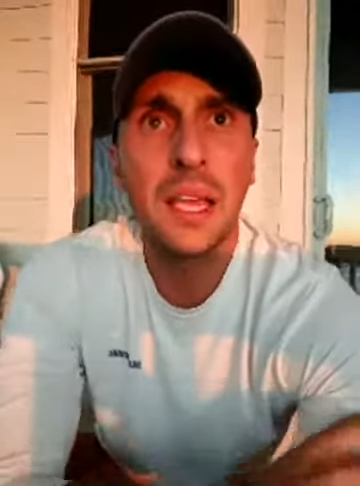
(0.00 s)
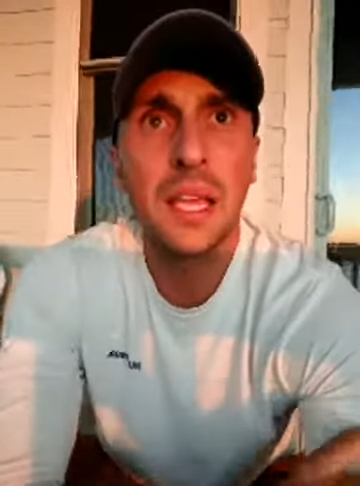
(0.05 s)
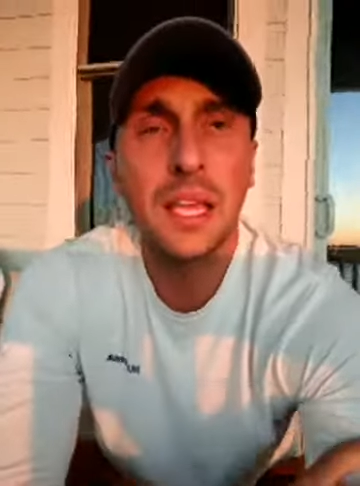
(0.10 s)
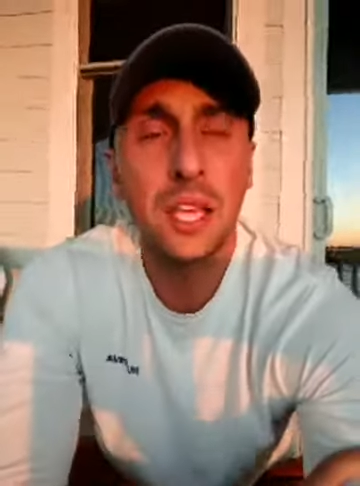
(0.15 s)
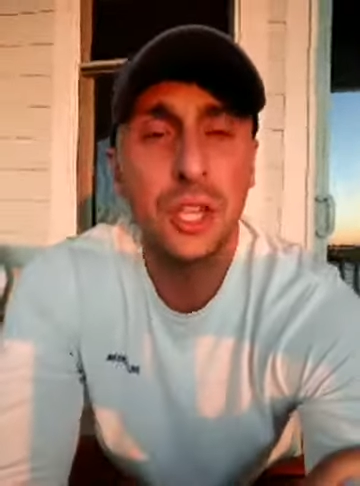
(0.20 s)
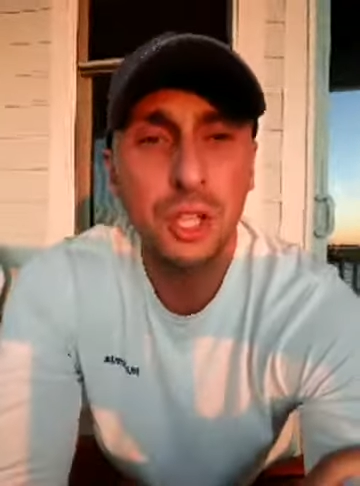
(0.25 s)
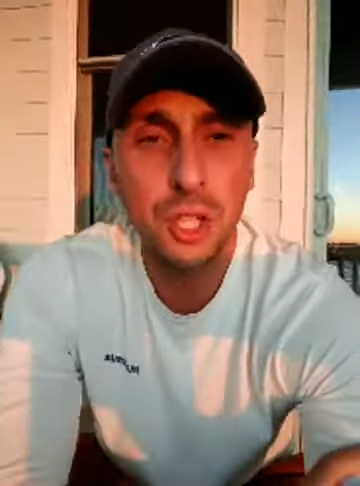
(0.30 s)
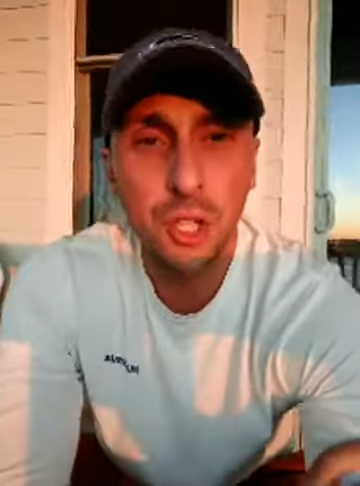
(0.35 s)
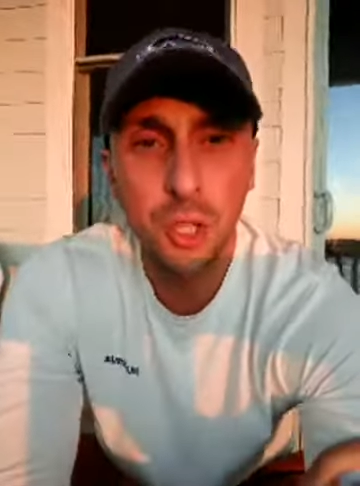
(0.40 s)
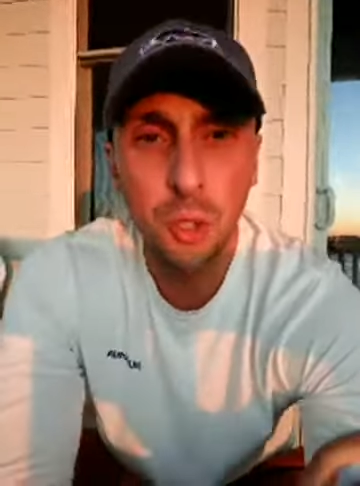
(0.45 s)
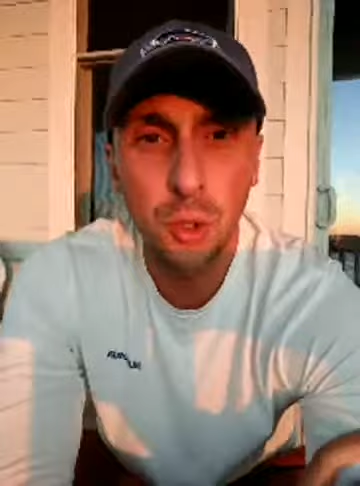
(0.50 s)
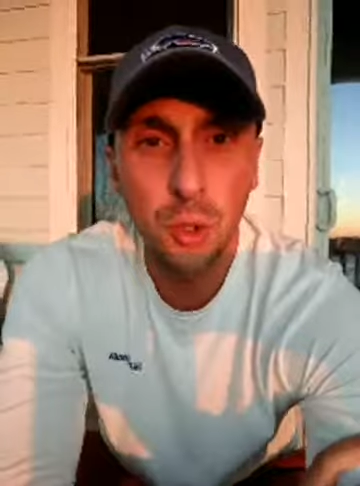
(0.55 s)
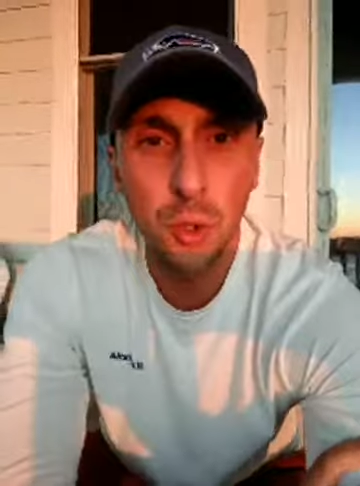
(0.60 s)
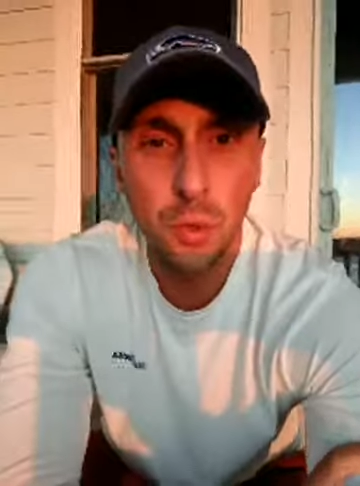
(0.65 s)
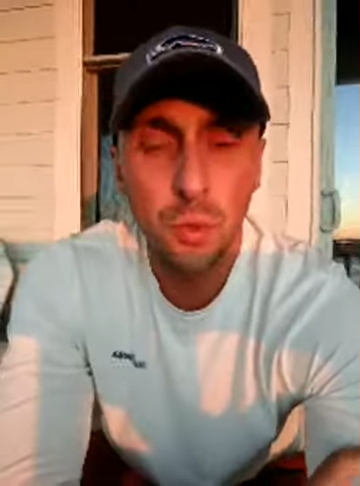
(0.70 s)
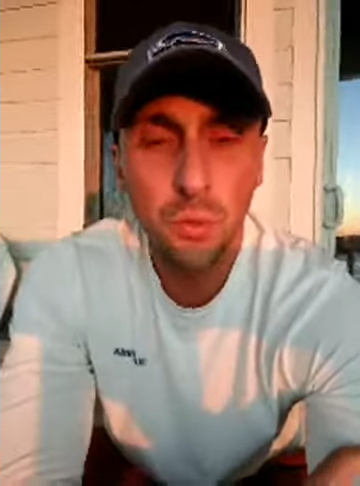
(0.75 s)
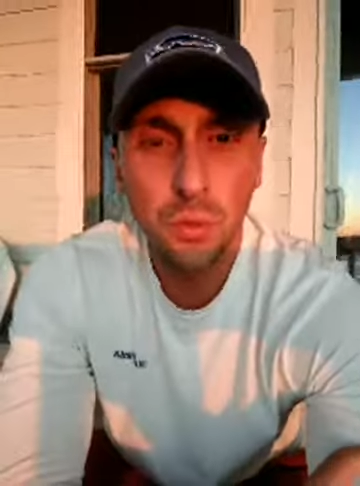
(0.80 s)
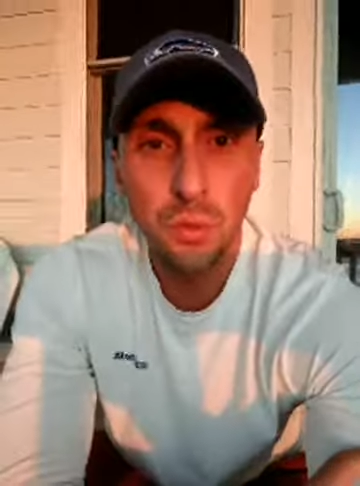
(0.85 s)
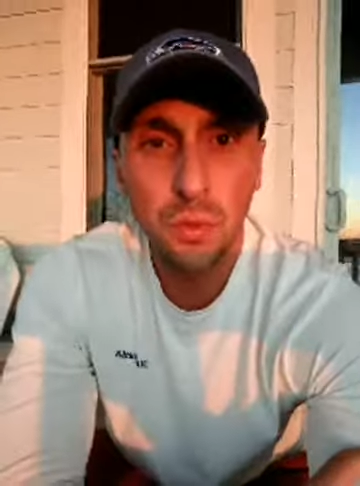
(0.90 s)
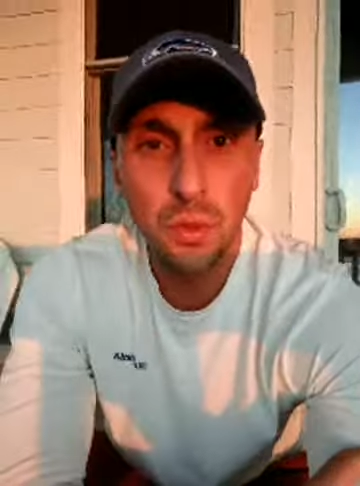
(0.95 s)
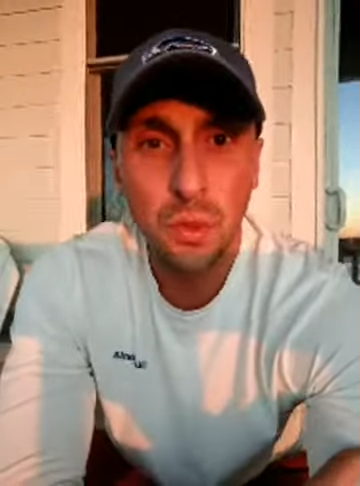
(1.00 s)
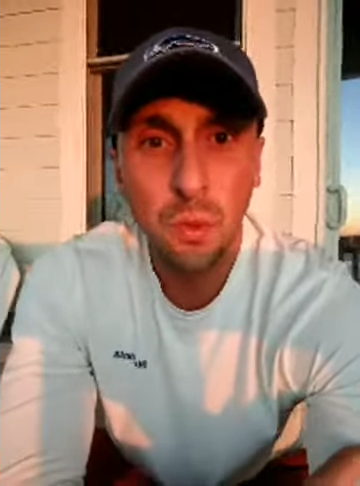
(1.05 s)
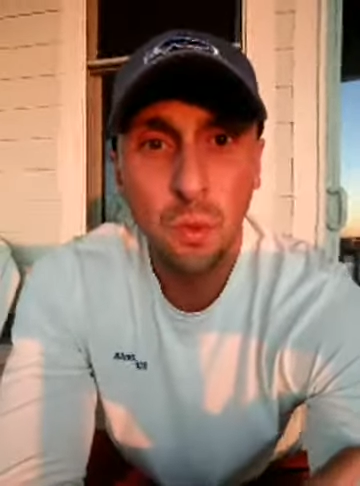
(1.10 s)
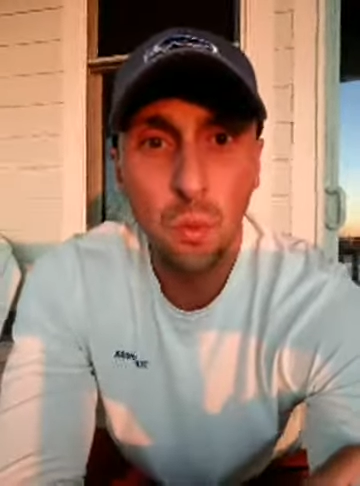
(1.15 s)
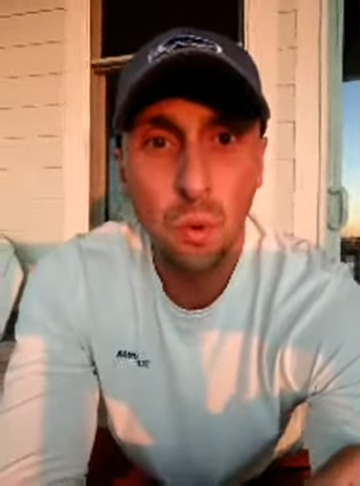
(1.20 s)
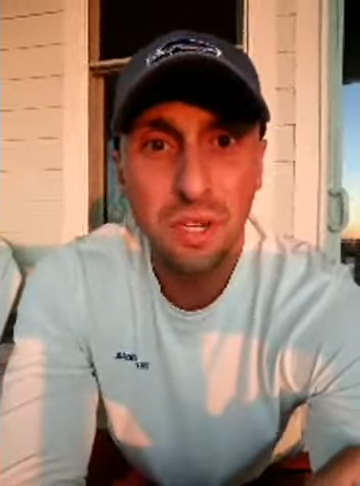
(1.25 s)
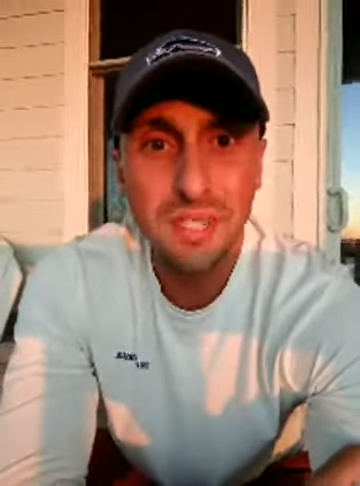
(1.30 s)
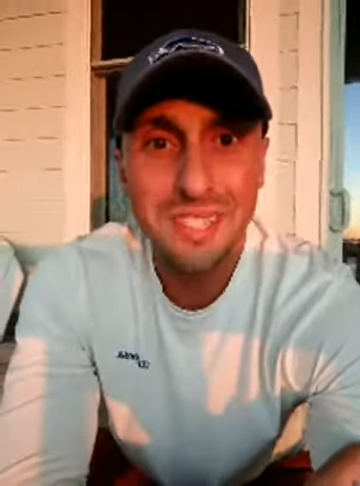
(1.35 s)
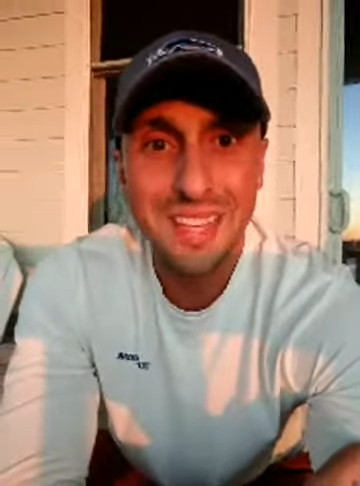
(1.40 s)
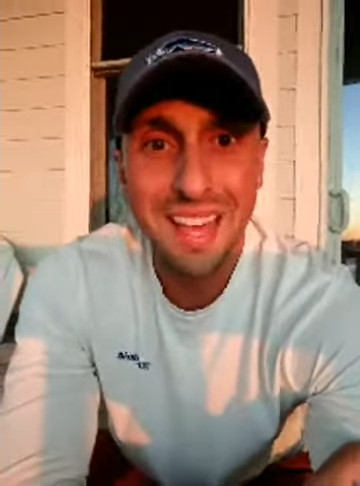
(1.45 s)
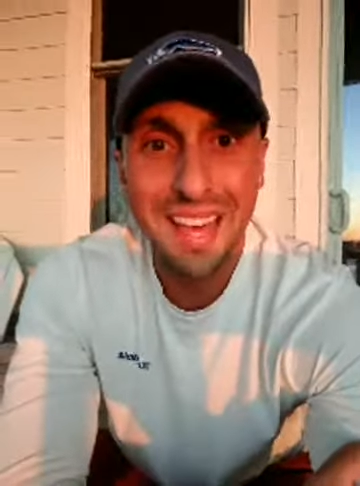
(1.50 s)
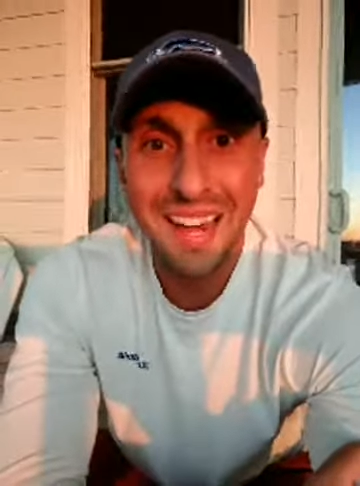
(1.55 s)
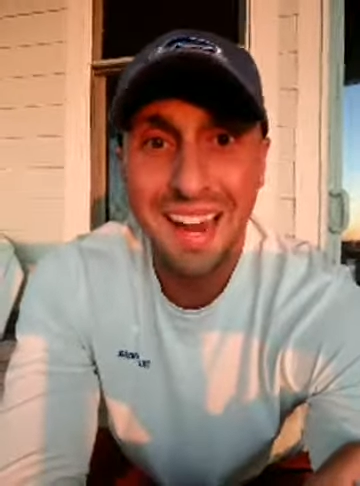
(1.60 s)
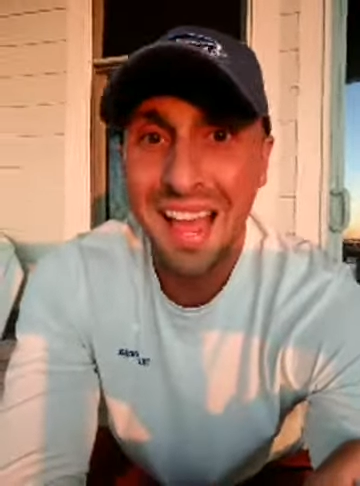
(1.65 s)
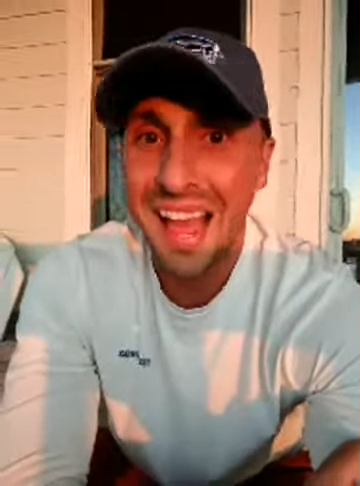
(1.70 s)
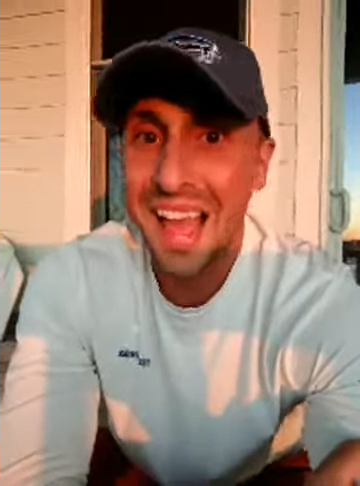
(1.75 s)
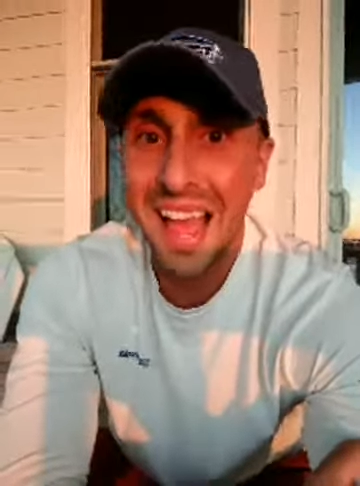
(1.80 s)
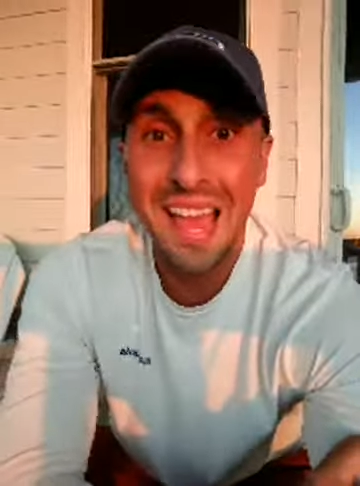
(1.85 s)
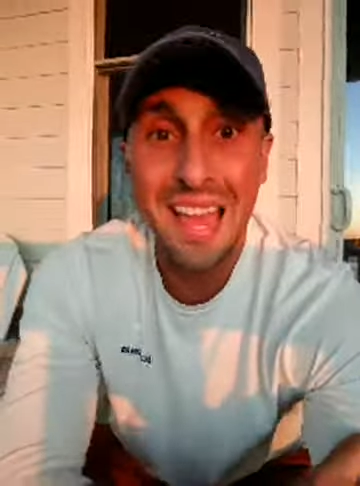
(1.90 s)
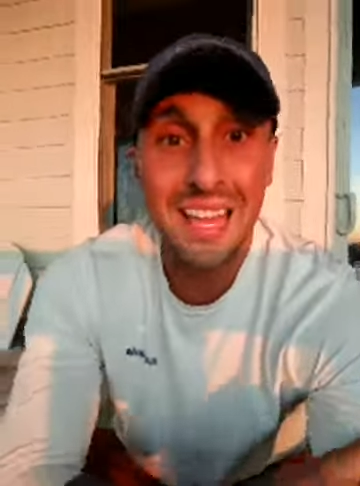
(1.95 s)
issue was that
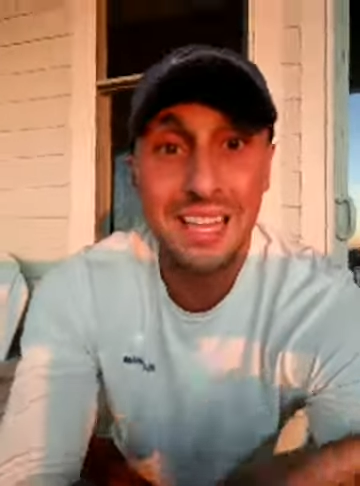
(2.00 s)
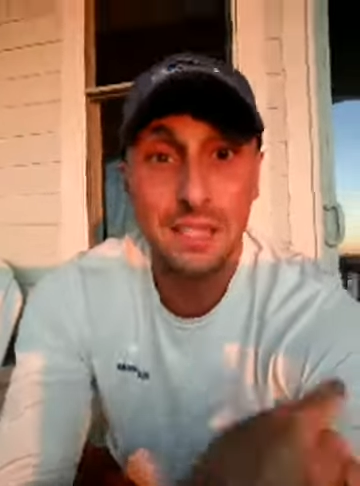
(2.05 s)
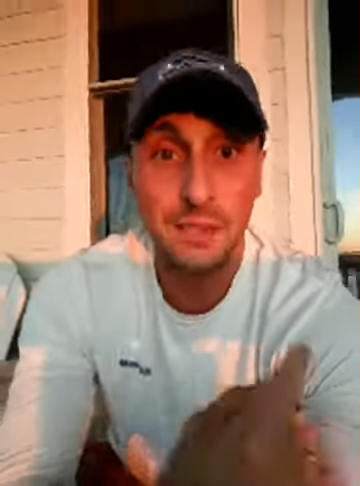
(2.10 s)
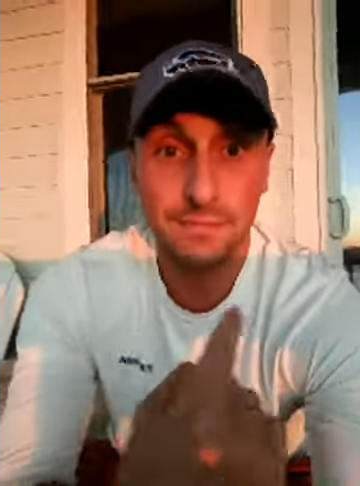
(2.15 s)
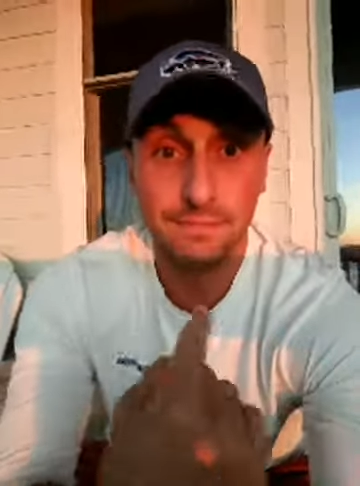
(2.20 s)
I